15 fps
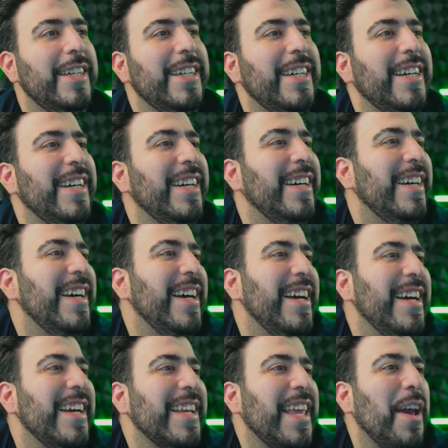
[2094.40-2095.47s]

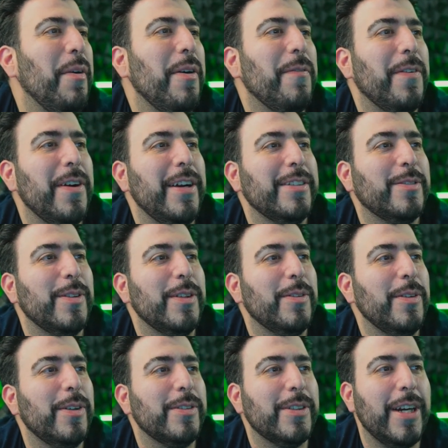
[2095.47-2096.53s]
can't wait for your S23
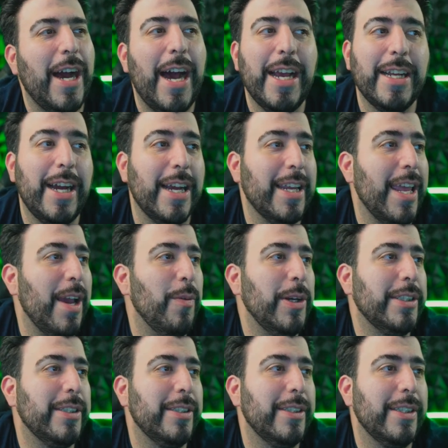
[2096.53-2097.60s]
Ultra. I, I can't wait
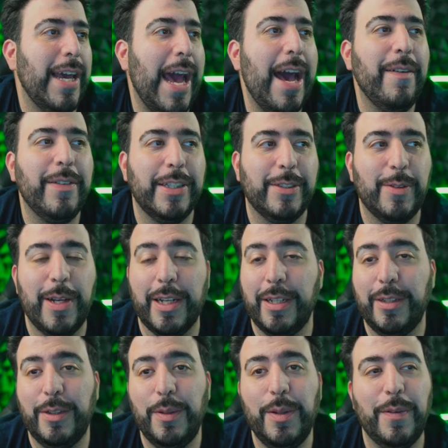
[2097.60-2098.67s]
to have it so I
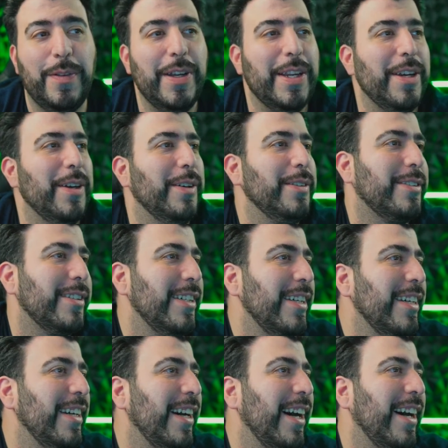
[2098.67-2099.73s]
can do the videos.
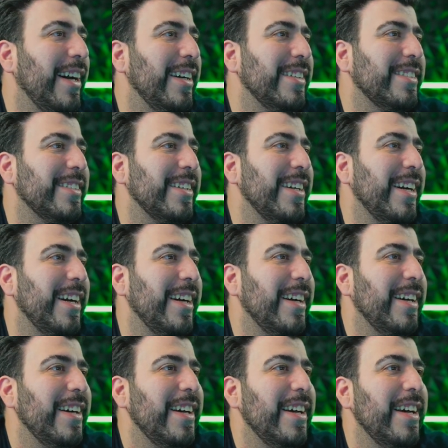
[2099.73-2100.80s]
Uh, so, yeah.
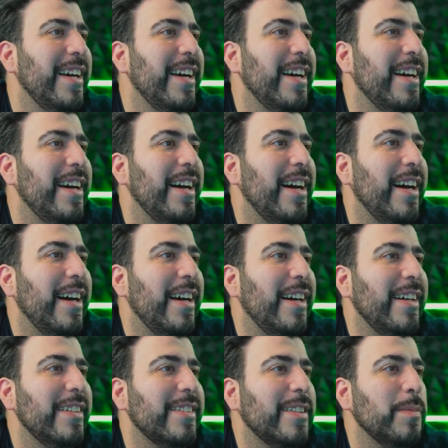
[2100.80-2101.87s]

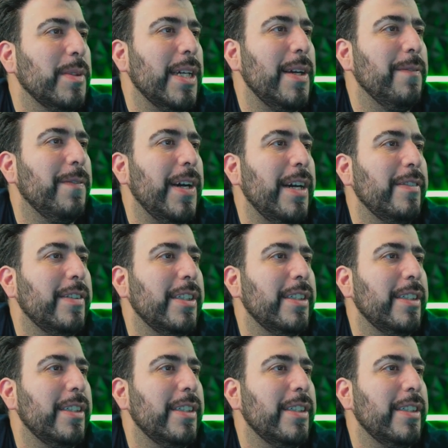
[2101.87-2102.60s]
Uh, sometime 5G